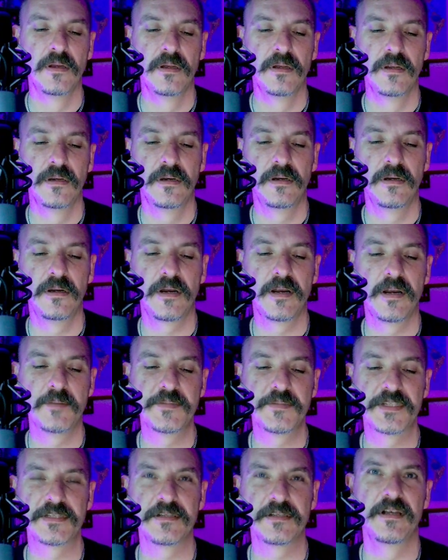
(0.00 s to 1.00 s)
her
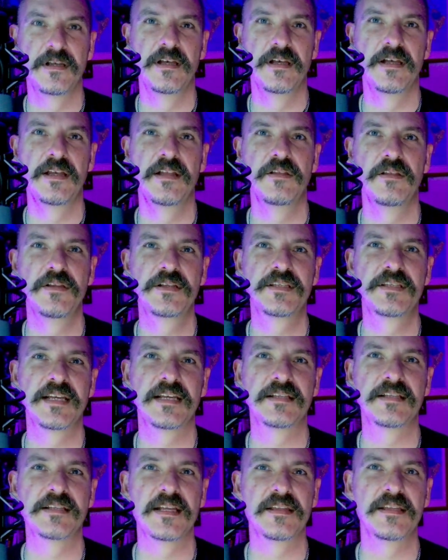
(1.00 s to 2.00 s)
arms, it looks like
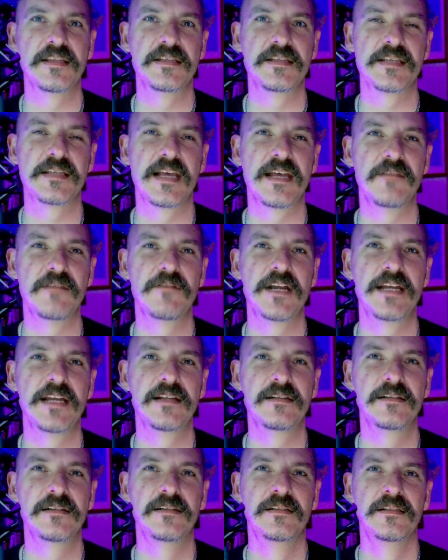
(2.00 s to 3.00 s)
it's on this side, right?
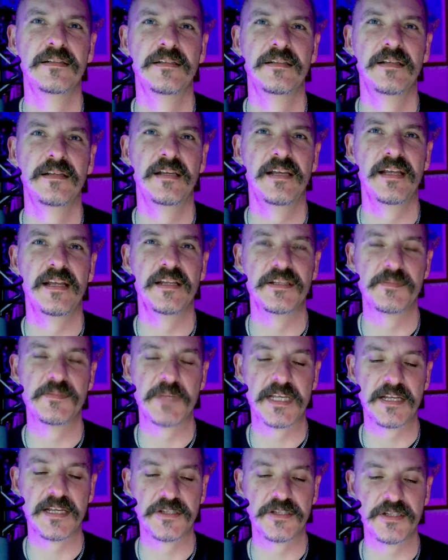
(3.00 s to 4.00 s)
And it's
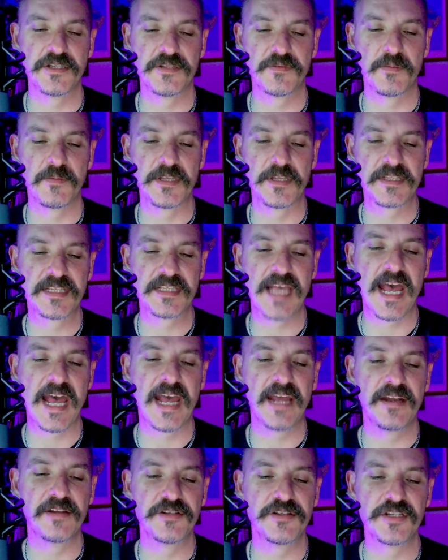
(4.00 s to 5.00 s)
because she's from the
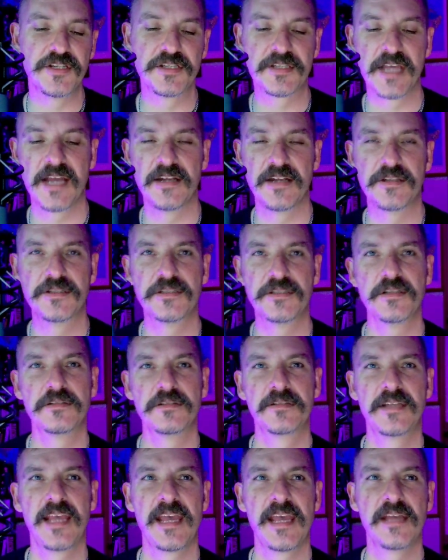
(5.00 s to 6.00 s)
side and she's kind of
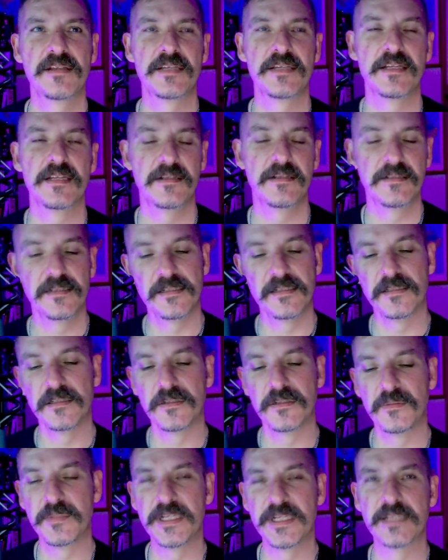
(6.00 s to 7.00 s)
canted a
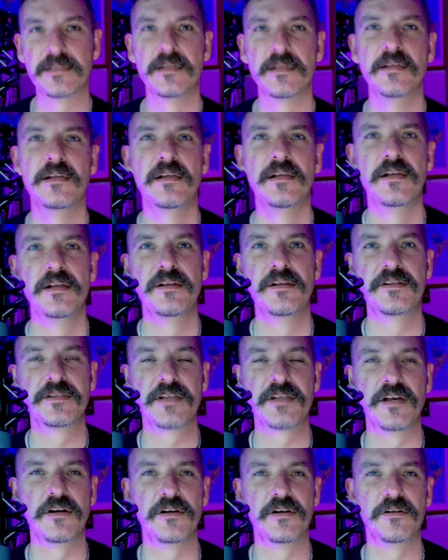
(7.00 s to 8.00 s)
little bit.
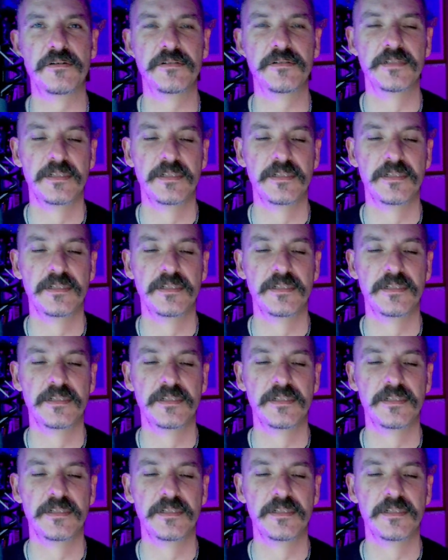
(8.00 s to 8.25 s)
So